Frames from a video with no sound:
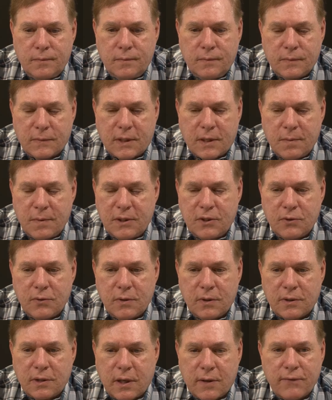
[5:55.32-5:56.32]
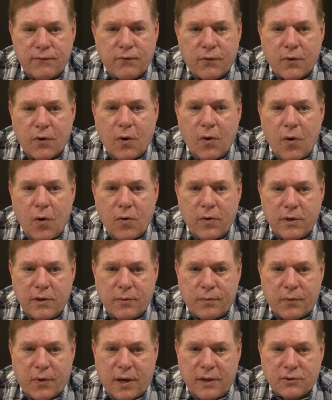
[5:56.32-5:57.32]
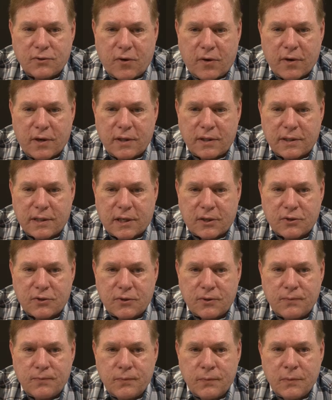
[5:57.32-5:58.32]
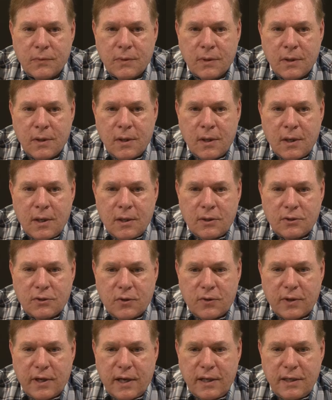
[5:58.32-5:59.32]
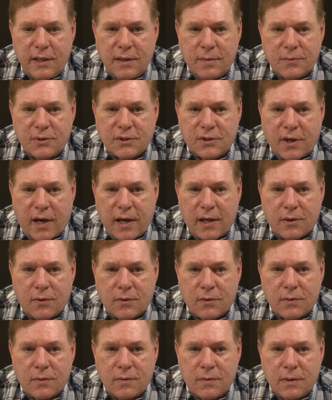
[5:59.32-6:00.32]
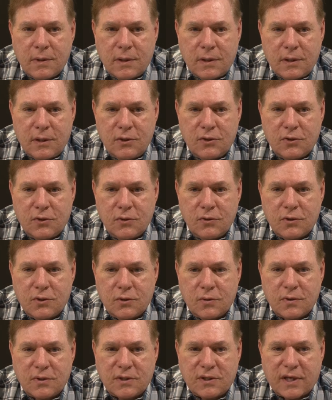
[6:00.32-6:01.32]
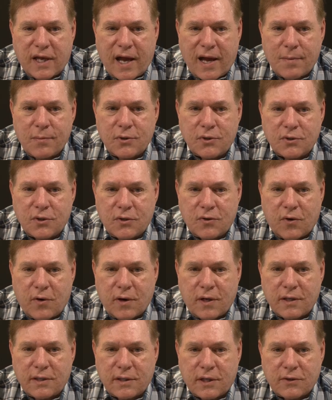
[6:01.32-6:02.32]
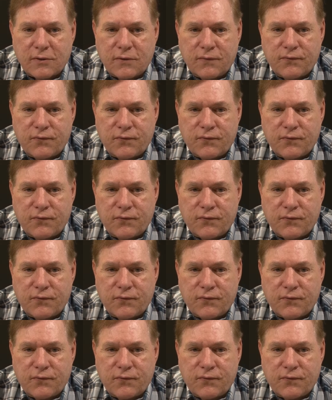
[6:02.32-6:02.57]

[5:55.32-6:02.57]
It can be done for a whole enterprise architecture. So the ADM cycle is used to establish an architecture